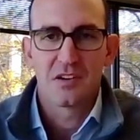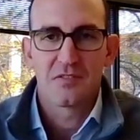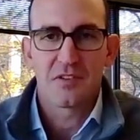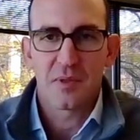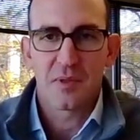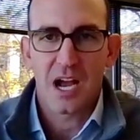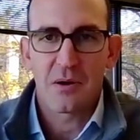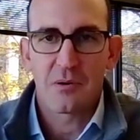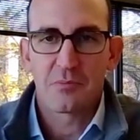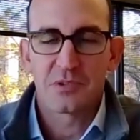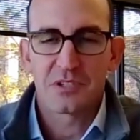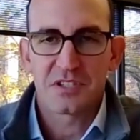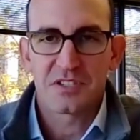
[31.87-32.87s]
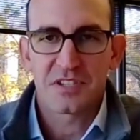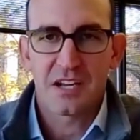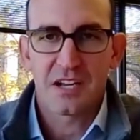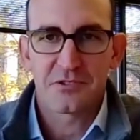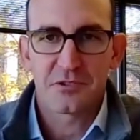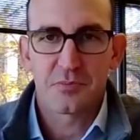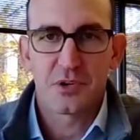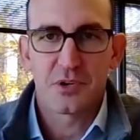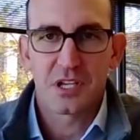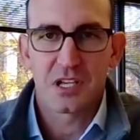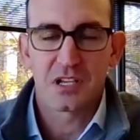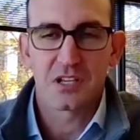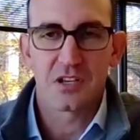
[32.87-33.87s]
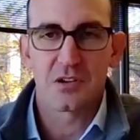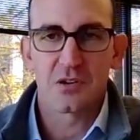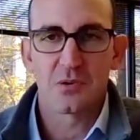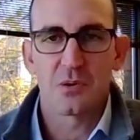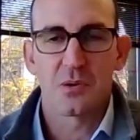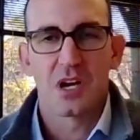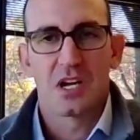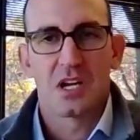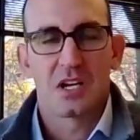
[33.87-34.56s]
from the Iowa Business Council, bringing you